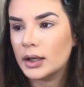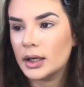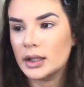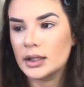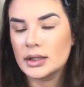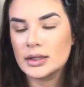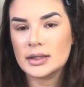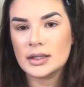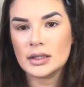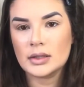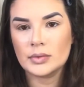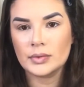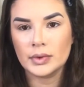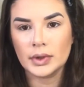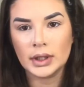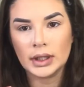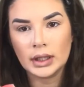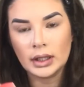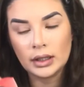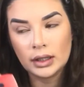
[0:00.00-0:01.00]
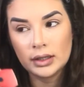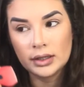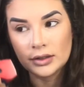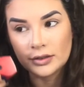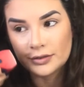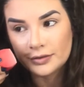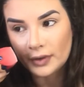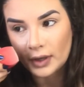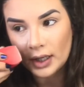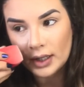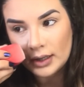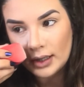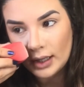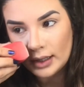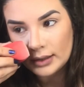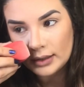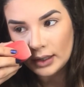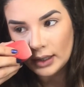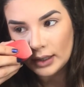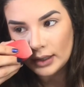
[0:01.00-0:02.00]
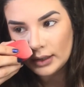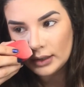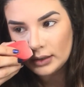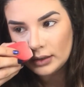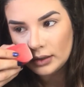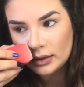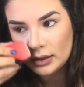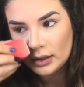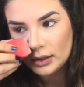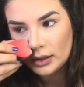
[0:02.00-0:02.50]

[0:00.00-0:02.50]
And this is really going to define that line